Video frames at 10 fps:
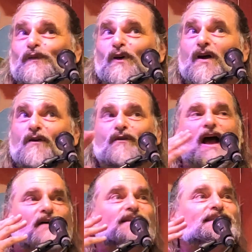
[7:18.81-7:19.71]
look
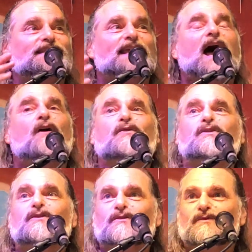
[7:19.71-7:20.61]
around and see how
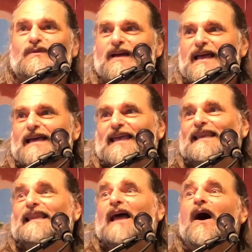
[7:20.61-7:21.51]
you
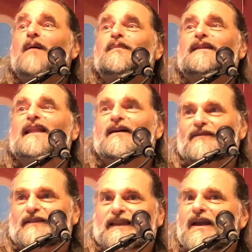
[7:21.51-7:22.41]
can
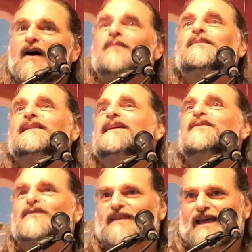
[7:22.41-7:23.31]
up-level and
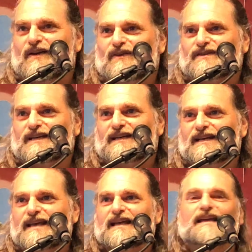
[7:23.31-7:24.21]
uplift the energy
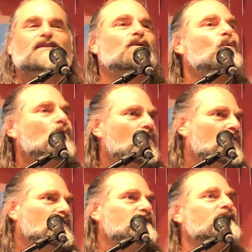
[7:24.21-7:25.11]
in the
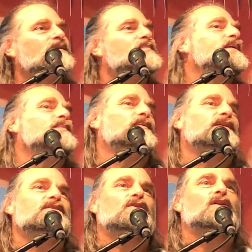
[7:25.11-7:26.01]
world and the people
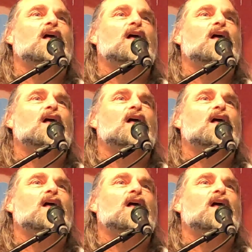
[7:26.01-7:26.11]
in your